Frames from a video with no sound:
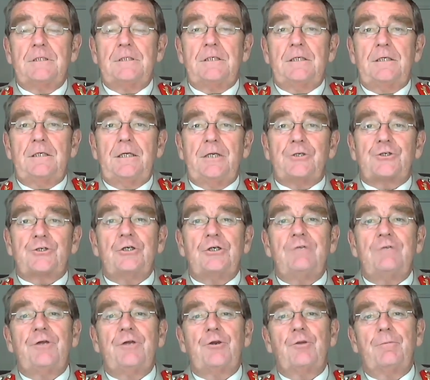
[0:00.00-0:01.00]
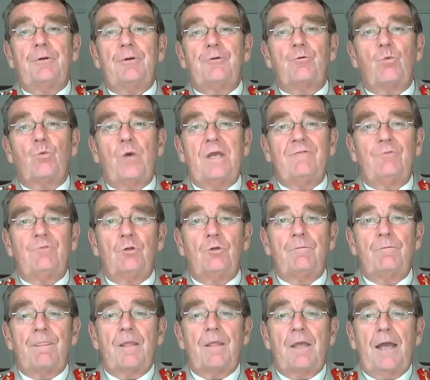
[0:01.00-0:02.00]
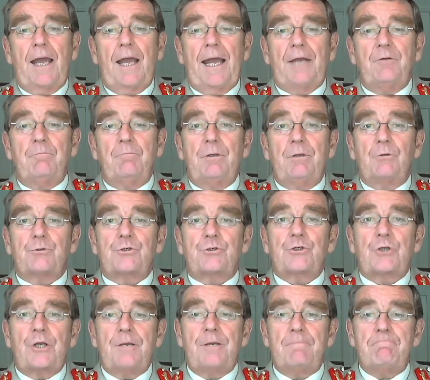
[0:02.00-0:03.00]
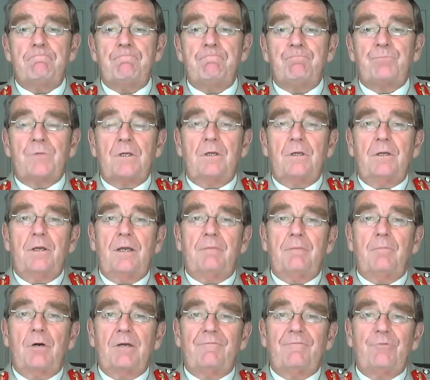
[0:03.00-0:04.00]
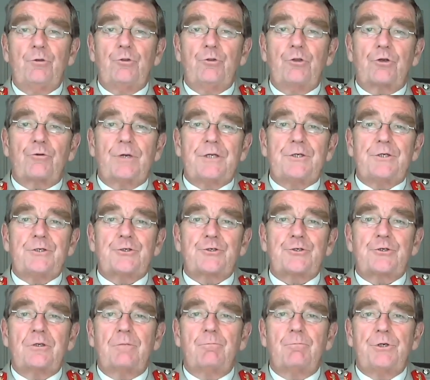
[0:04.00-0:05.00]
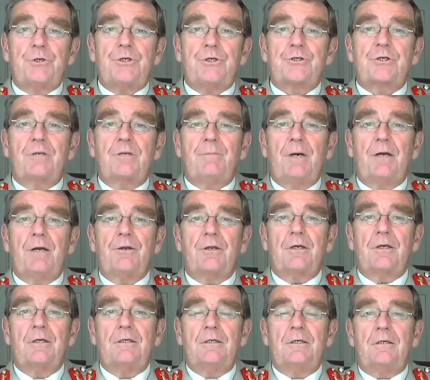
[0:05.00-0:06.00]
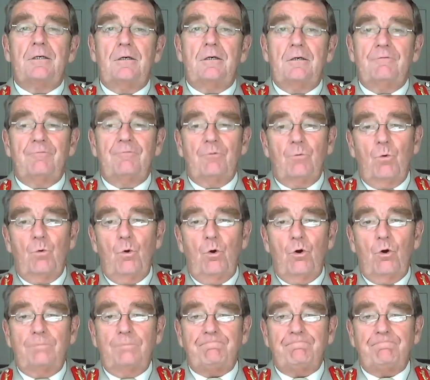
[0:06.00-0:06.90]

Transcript: He served under both Wavell and Bill Slim, in my view, the greatest British commander of the war.